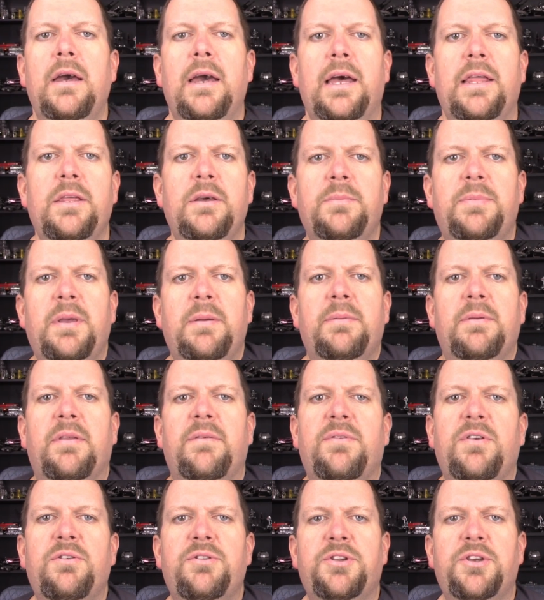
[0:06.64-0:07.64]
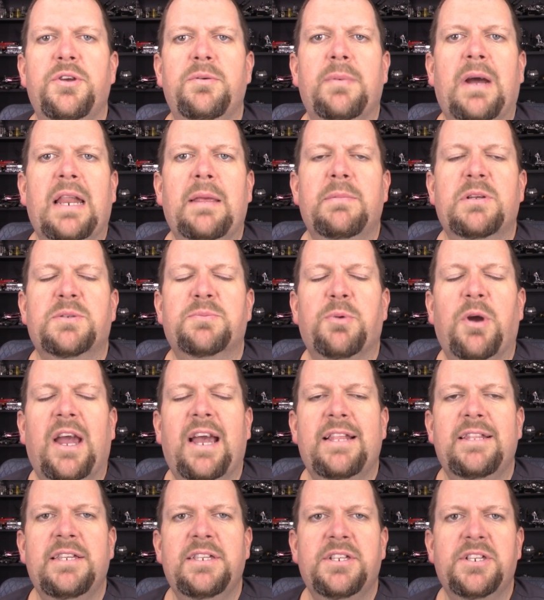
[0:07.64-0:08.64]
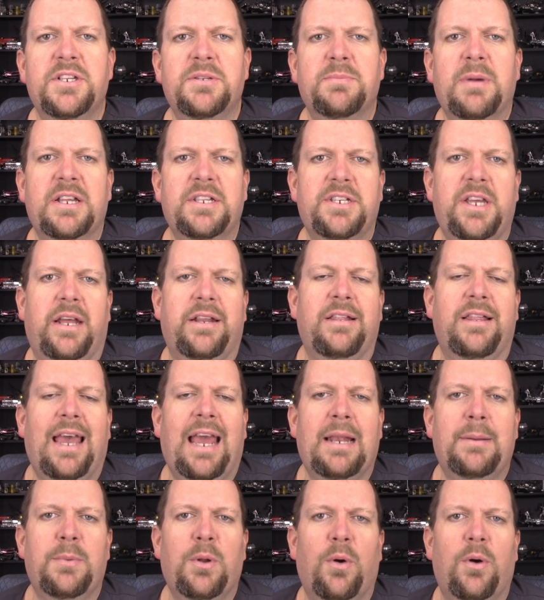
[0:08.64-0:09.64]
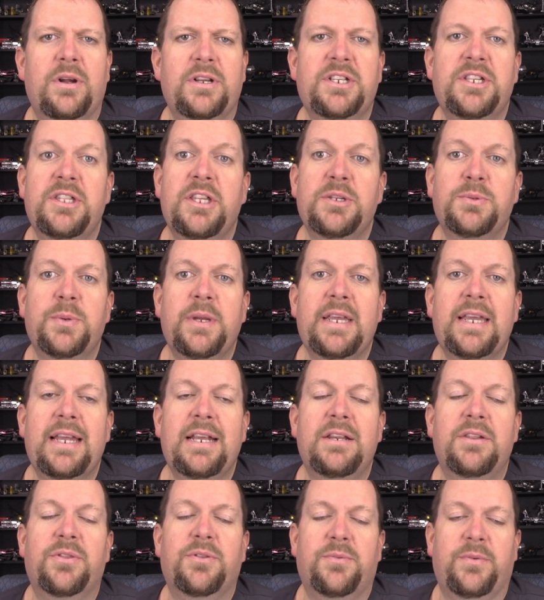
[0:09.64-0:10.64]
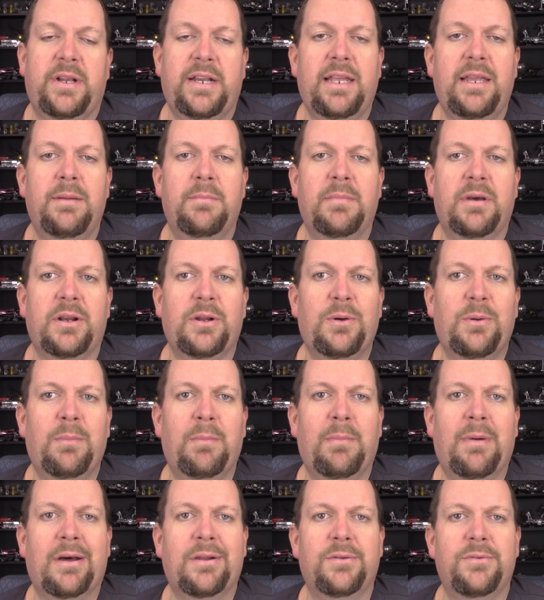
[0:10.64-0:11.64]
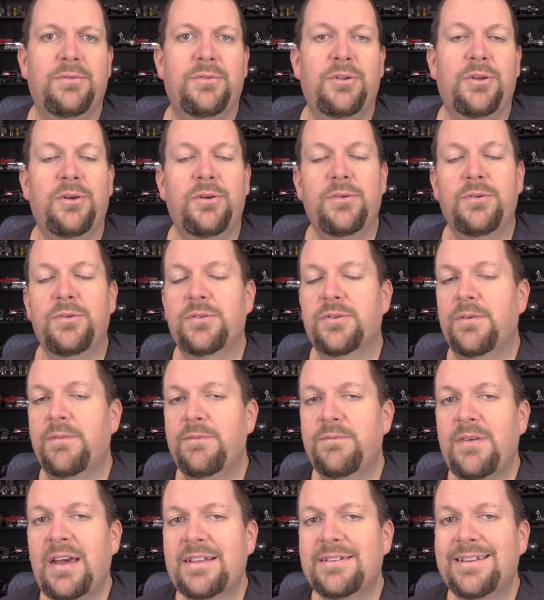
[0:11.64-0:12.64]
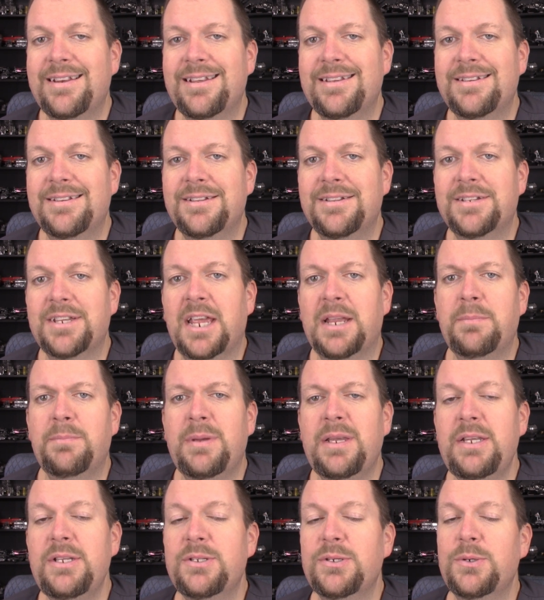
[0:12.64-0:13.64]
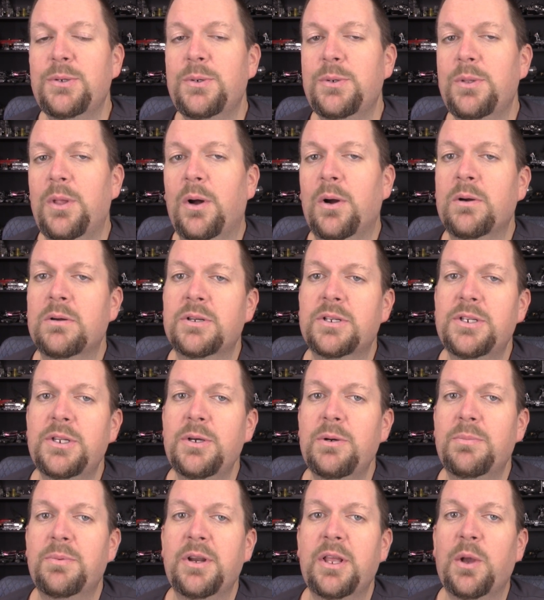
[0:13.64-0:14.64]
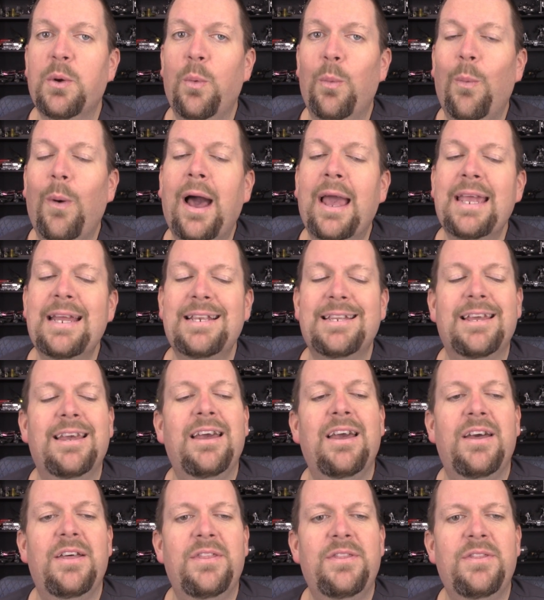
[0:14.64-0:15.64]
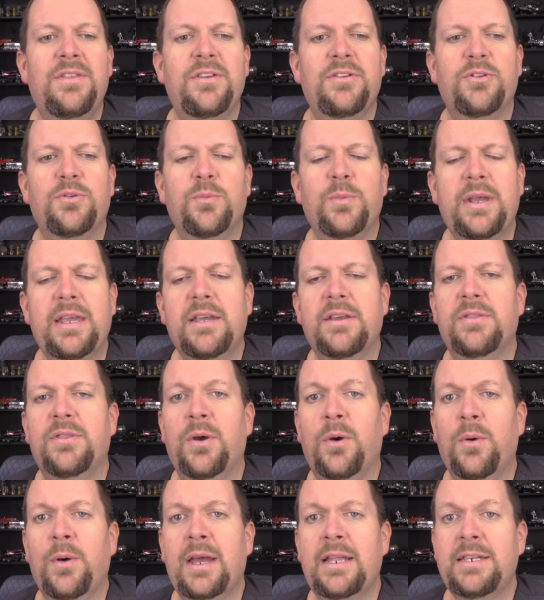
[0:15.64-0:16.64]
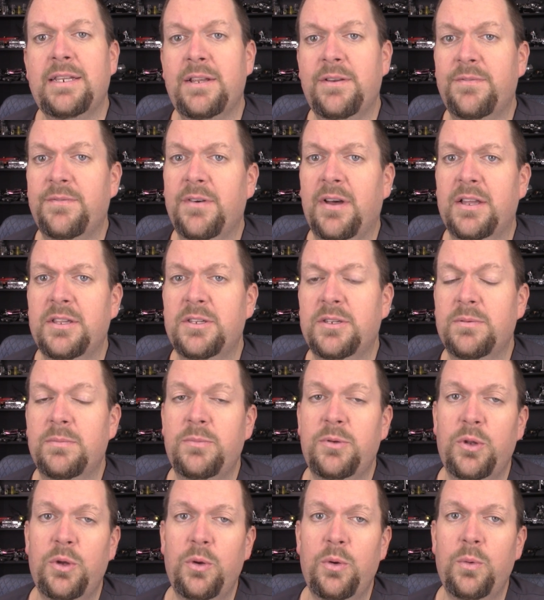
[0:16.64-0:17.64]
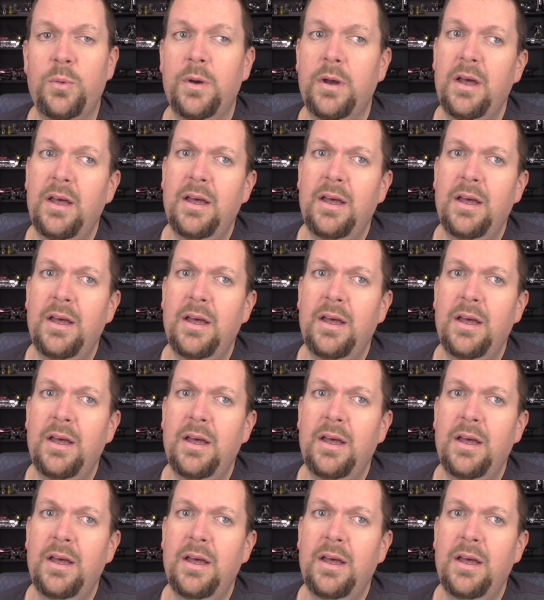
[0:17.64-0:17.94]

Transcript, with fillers: Hello people of YouTube, my name is Brad, this is my channel Animate Orange, and this week in three D metal model news, Fascinations and Piececool are still pretty quiet this week, though I did find some new,